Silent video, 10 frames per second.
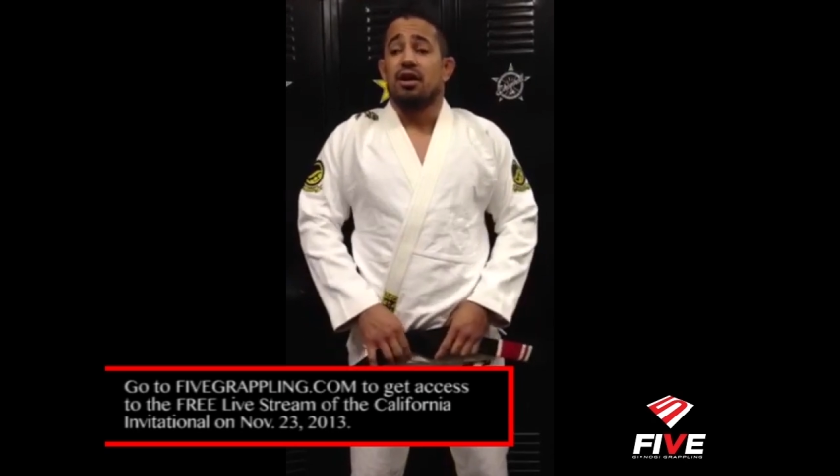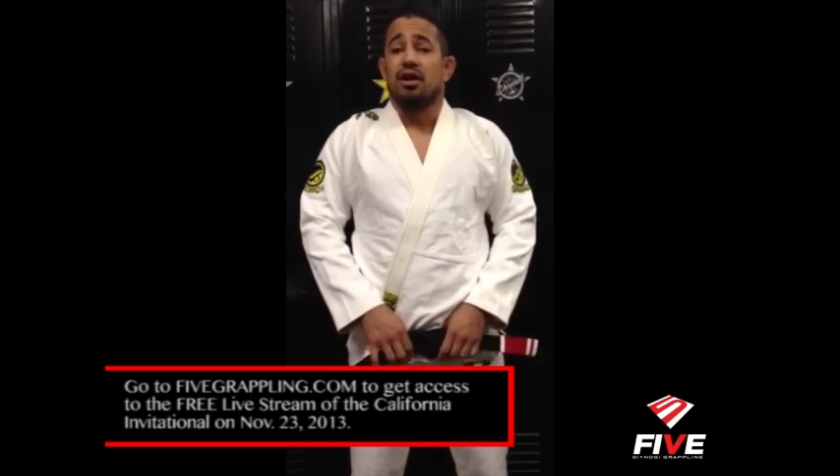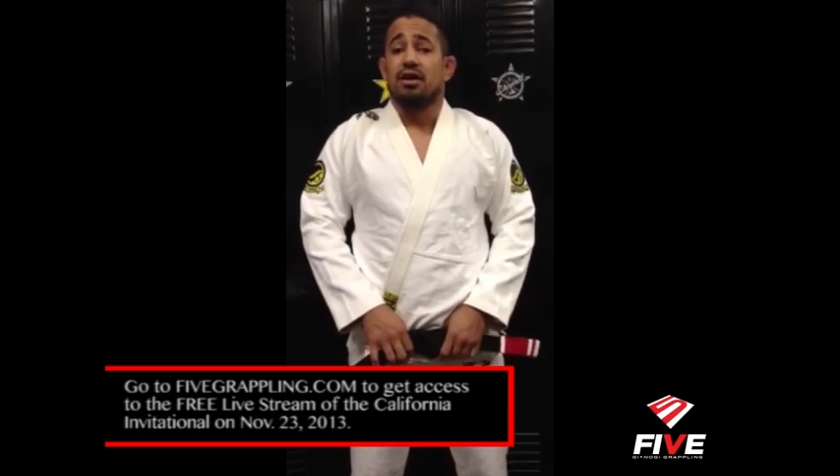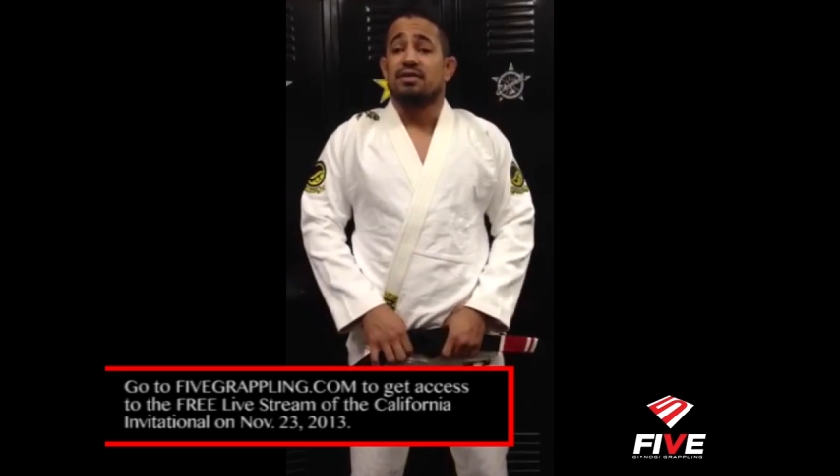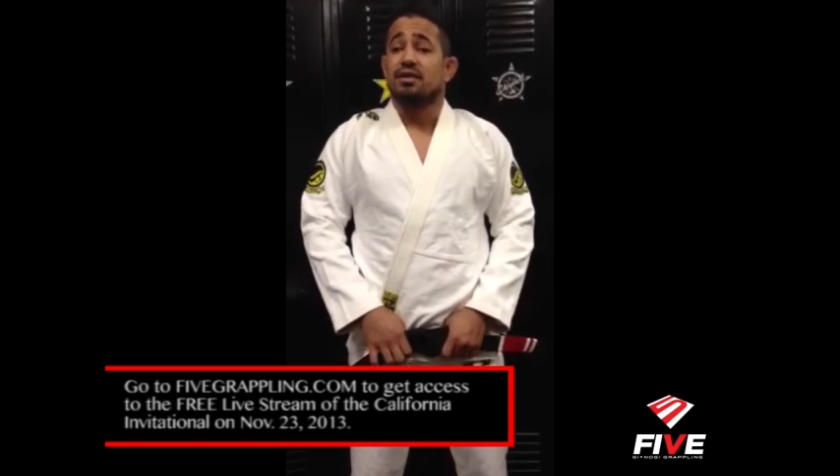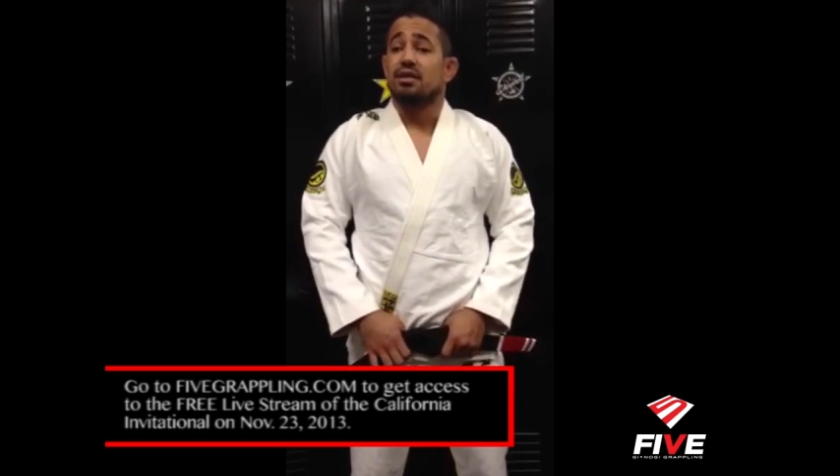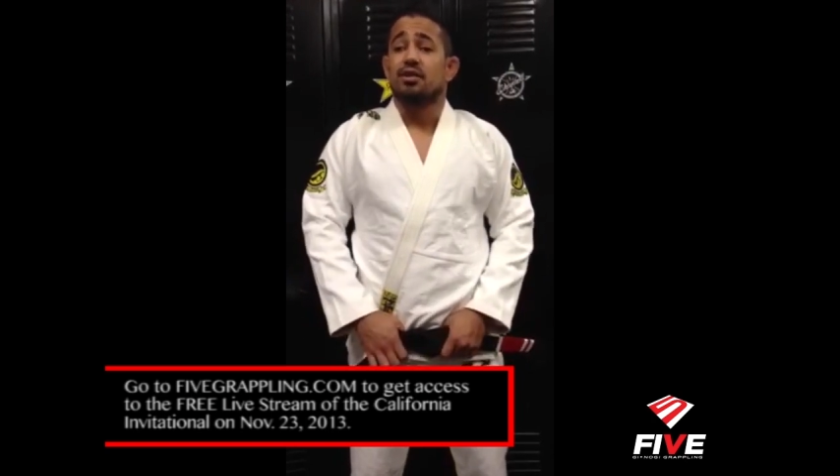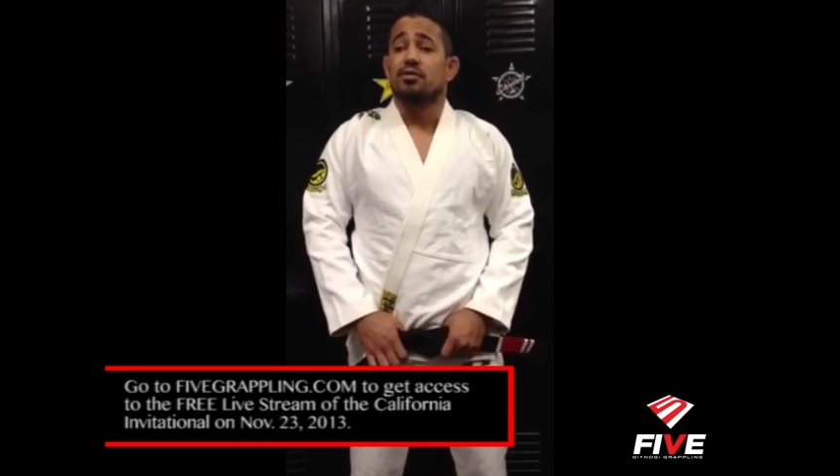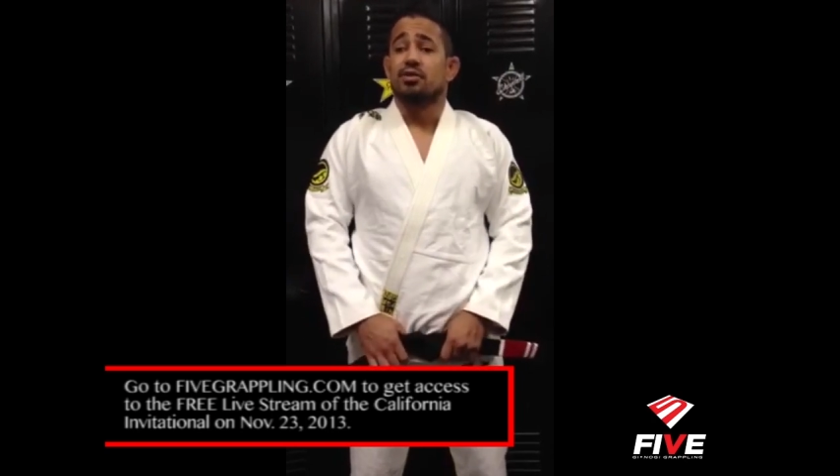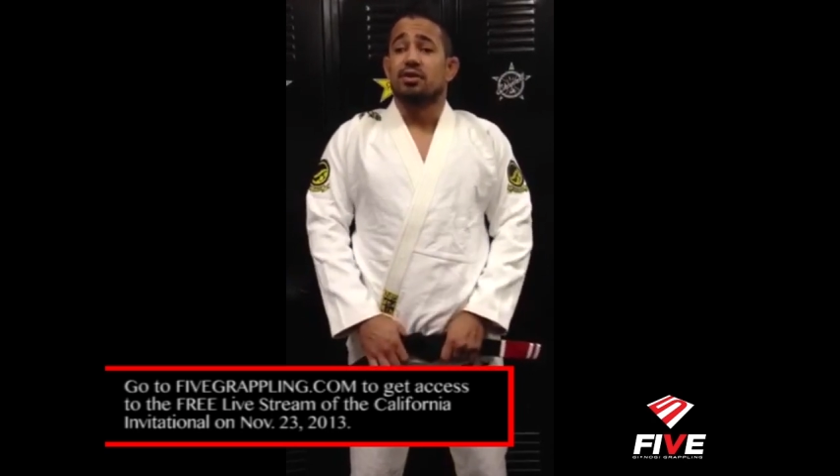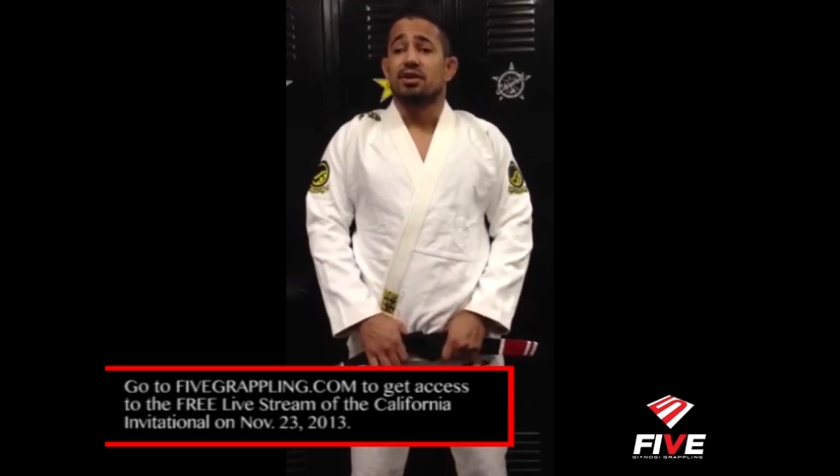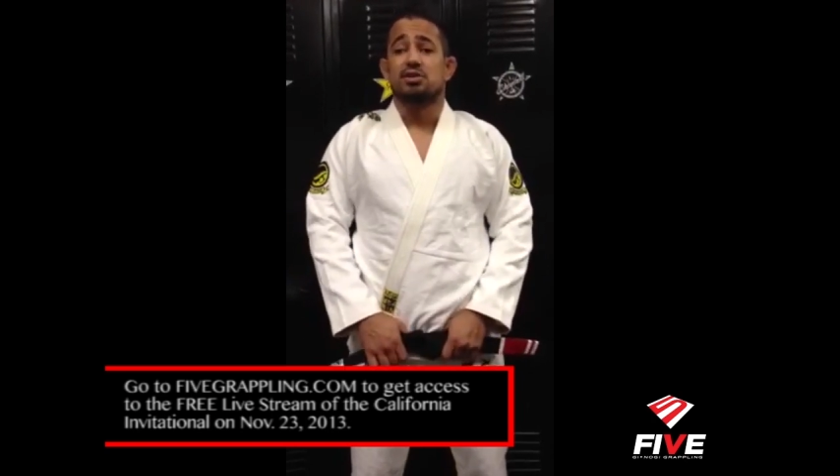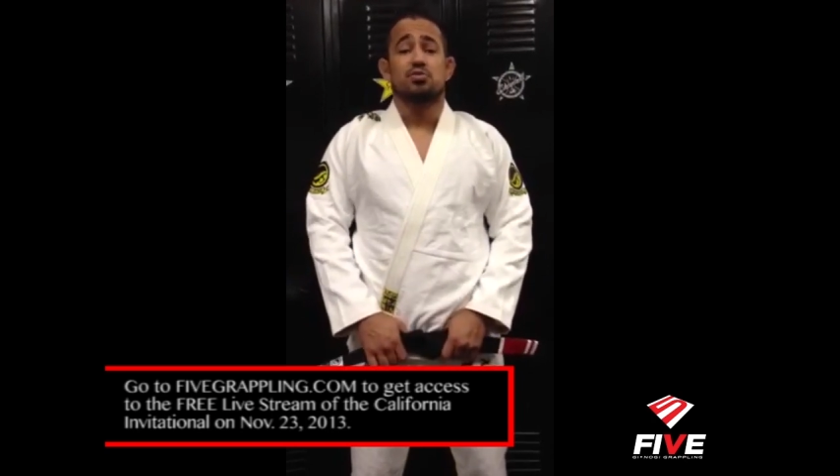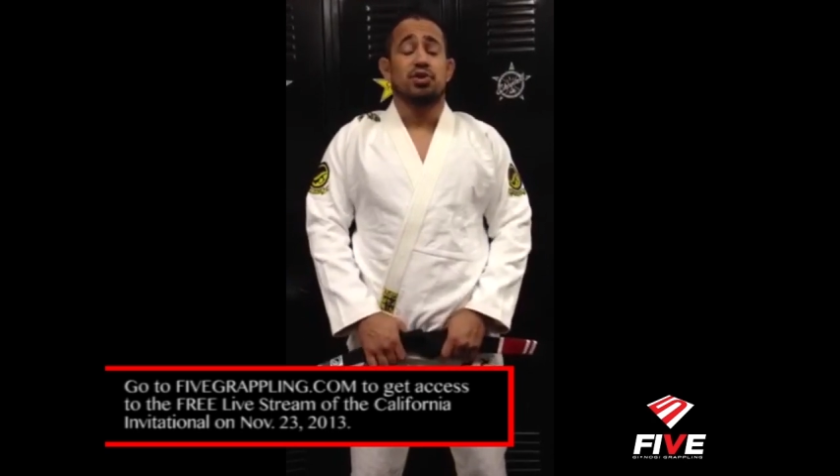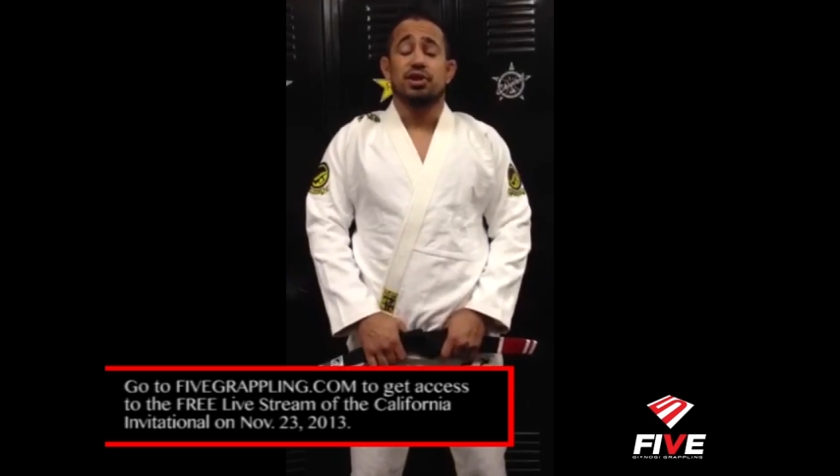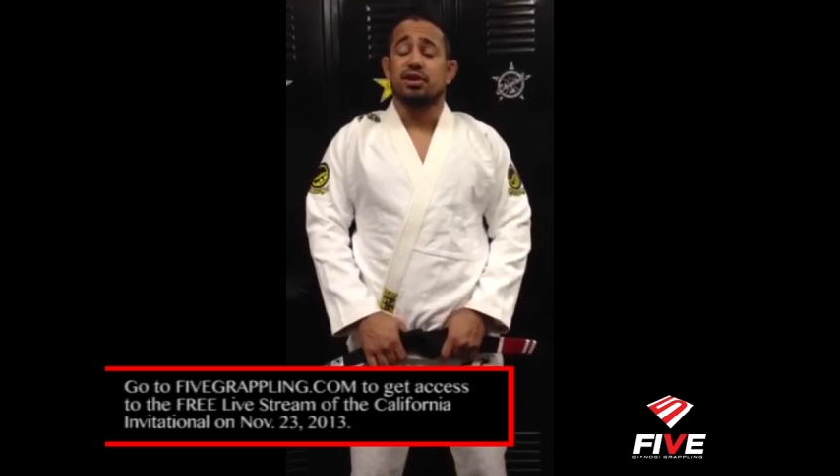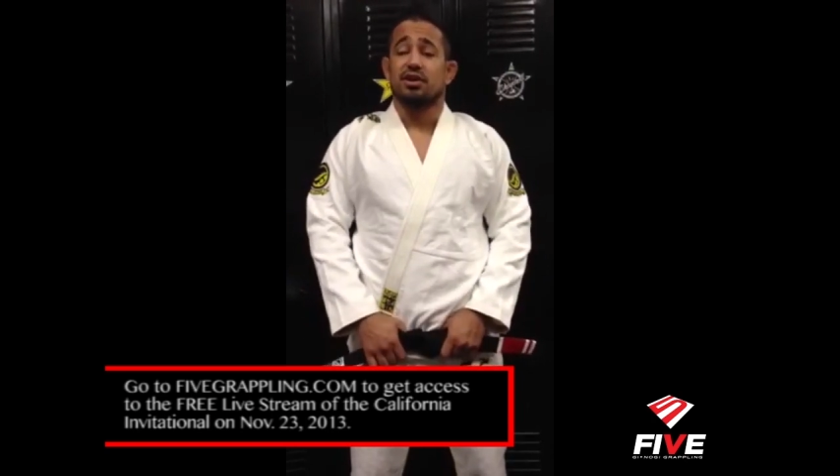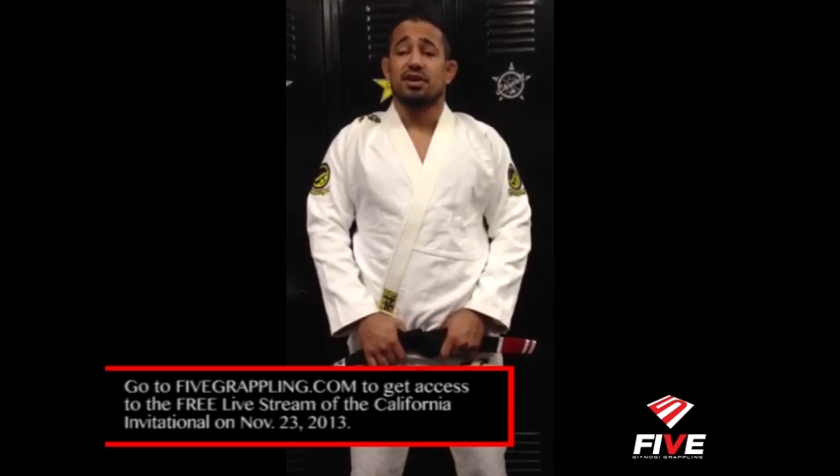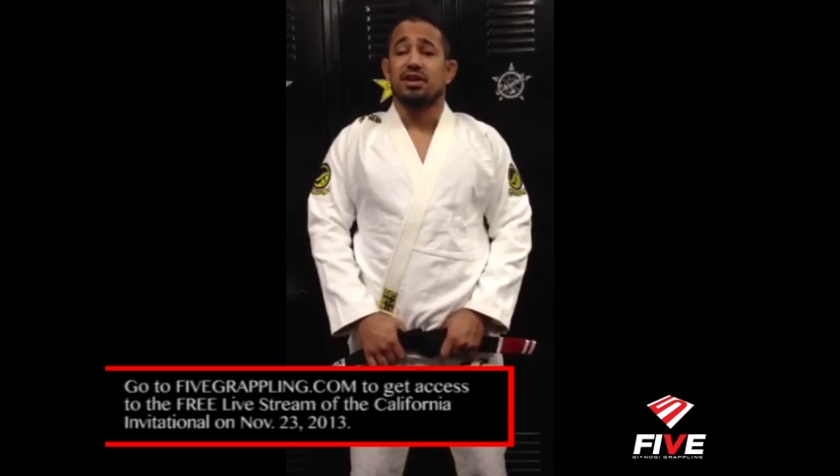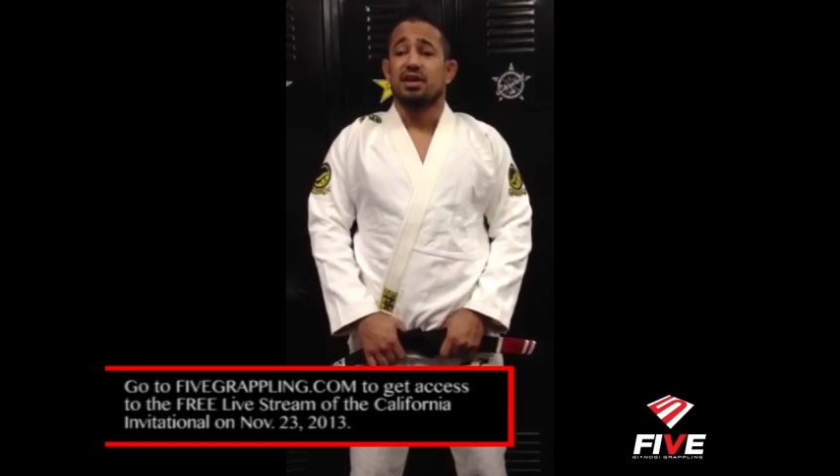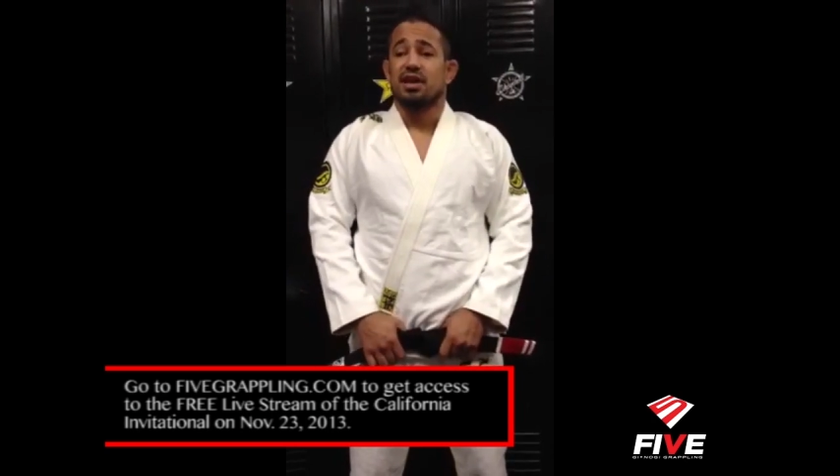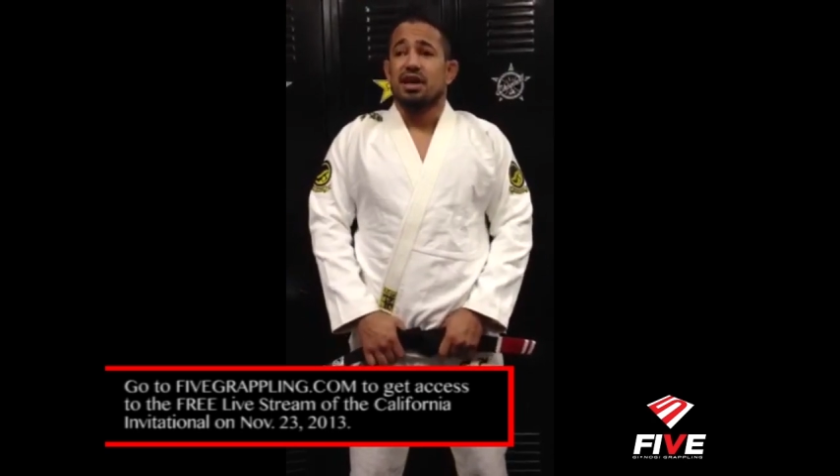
Uh, Tanquinho is pretty good.